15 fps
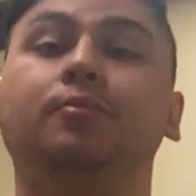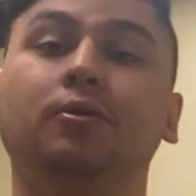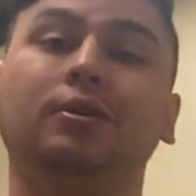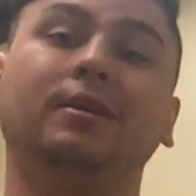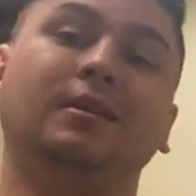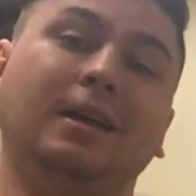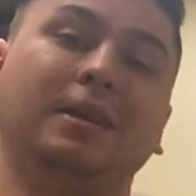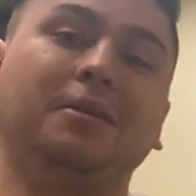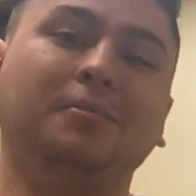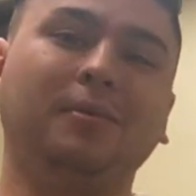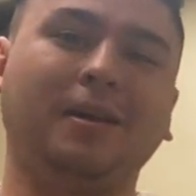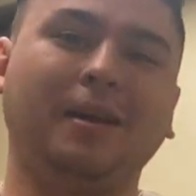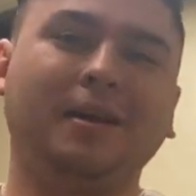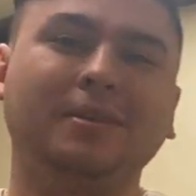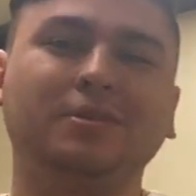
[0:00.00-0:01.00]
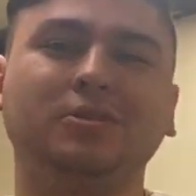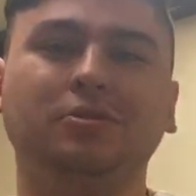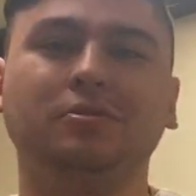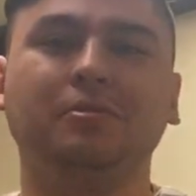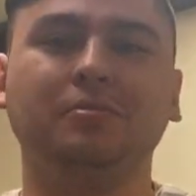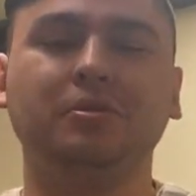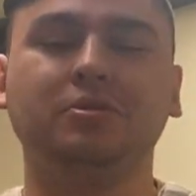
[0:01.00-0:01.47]
put it and apply it to
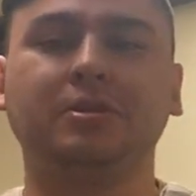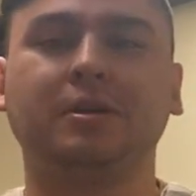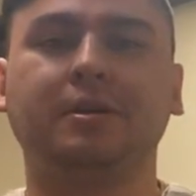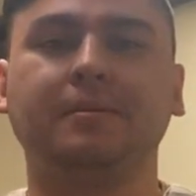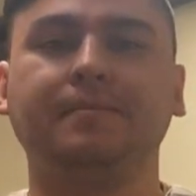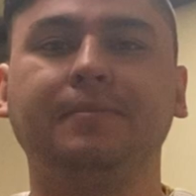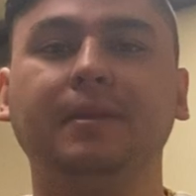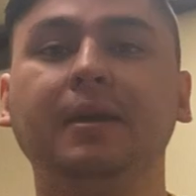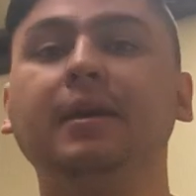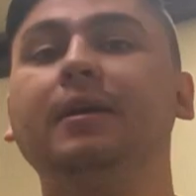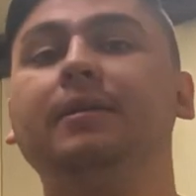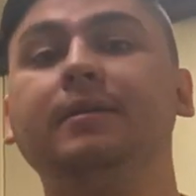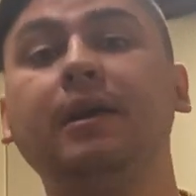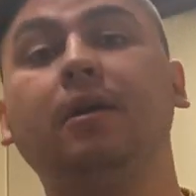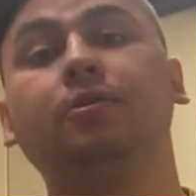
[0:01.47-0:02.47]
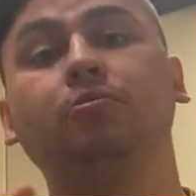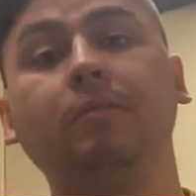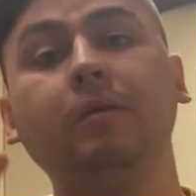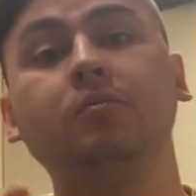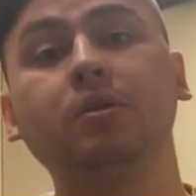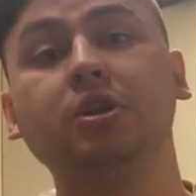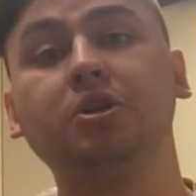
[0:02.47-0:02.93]
the music. Now the way
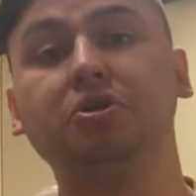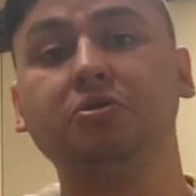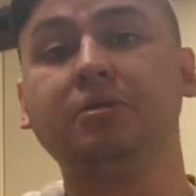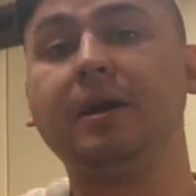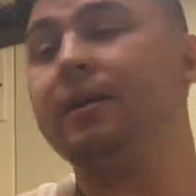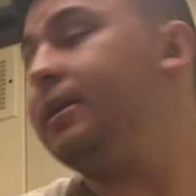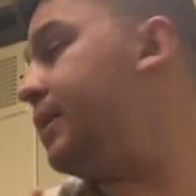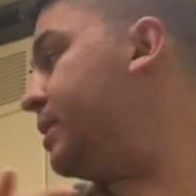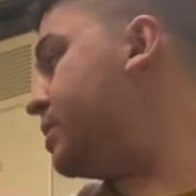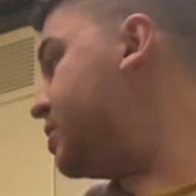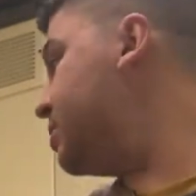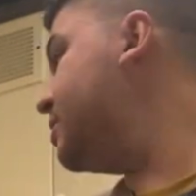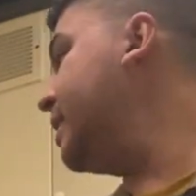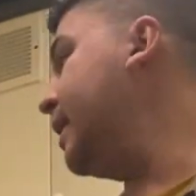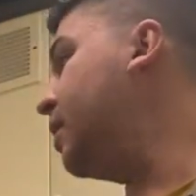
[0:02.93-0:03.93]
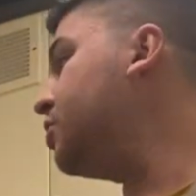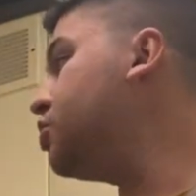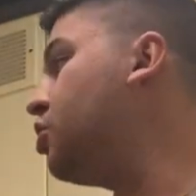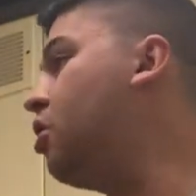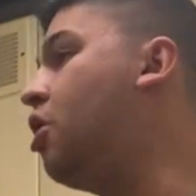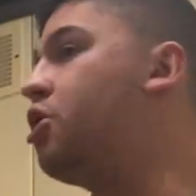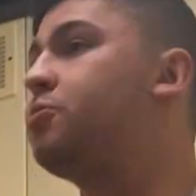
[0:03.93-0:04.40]
we're going to do that is take out
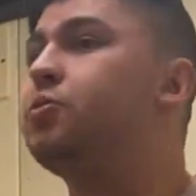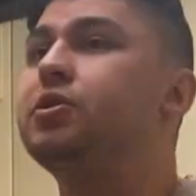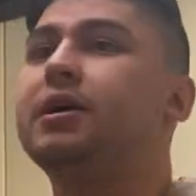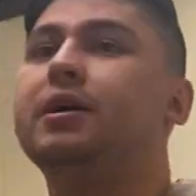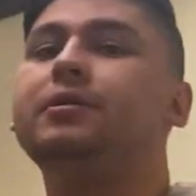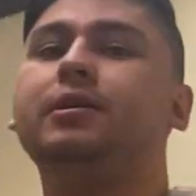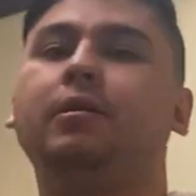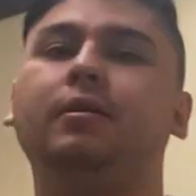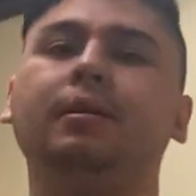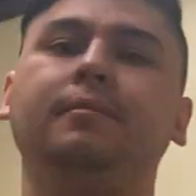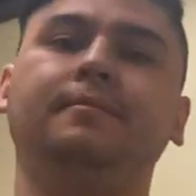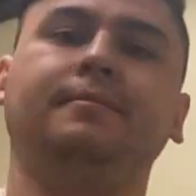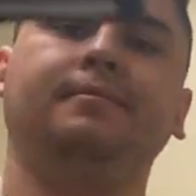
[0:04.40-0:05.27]
your armonía theory,